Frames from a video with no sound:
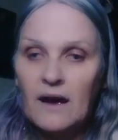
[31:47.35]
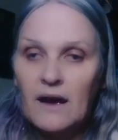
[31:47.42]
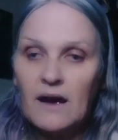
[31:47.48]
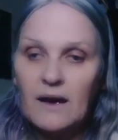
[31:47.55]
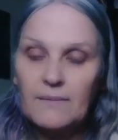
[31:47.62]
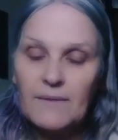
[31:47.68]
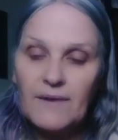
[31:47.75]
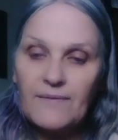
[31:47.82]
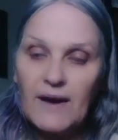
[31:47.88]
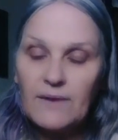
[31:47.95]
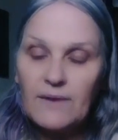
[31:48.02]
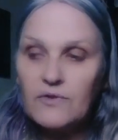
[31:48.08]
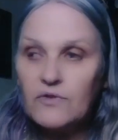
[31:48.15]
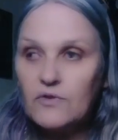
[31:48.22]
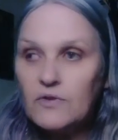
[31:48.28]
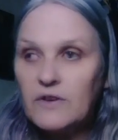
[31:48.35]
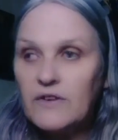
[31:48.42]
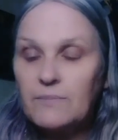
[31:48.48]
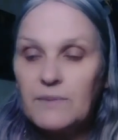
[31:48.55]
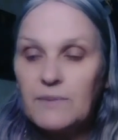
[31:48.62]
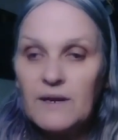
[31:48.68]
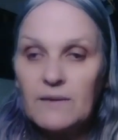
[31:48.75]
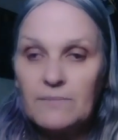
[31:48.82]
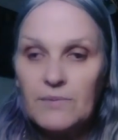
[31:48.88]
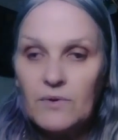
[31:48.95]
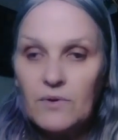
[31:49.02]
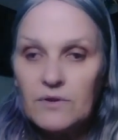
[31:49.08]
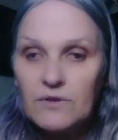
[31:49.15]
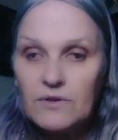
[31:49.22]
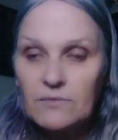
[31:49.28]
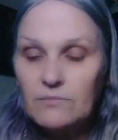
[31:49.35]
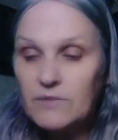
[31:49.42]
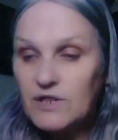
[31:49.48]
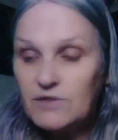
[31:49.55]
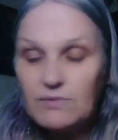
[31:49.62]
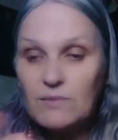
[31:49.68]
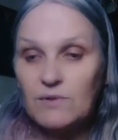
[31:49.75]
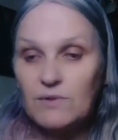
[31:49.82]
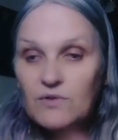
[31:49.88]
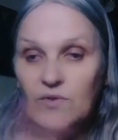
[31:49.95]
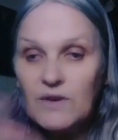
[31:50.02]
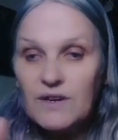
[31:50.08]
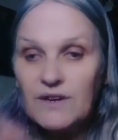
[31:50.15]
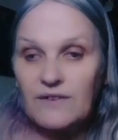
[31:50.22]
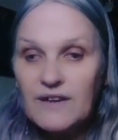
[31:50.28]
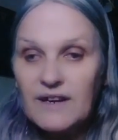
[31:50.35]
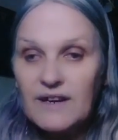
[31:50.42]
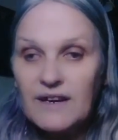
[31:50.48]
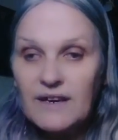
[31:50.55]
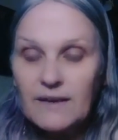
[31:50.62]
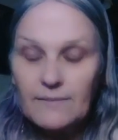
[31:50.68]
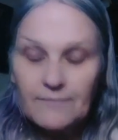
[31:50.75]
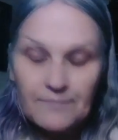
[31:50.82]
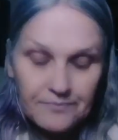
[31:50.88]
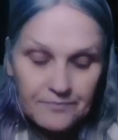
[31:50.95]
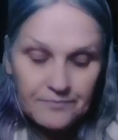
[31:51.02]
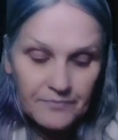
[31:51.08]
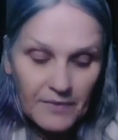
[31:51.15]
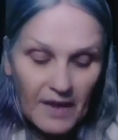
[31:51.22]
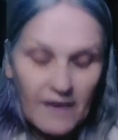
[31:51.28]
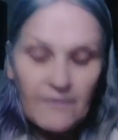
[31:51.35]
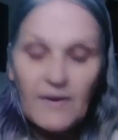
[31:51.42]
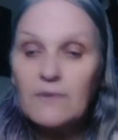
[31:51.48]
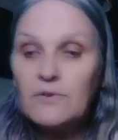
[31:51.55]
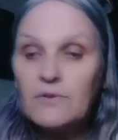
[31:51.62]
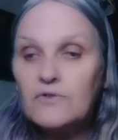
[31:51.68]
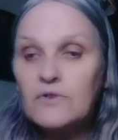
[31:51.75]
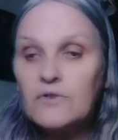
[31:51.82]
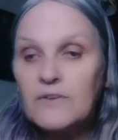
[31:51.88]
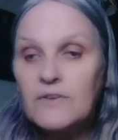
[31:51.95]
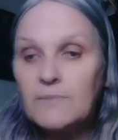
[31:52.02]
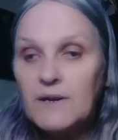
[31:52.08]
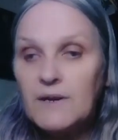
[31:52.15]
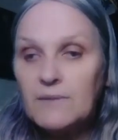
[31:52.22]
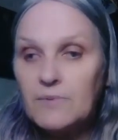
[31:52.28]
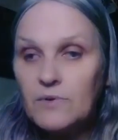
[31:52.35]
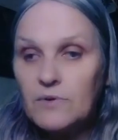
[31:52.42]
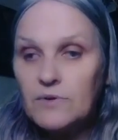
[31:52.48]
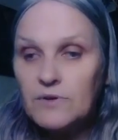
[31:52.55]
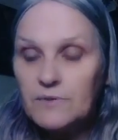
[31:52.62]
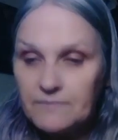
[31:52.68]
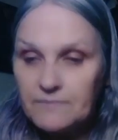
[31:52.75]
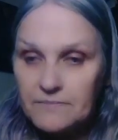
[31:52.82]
If I was doing a spirit board, which we will do another night, if I was doing a spirit board,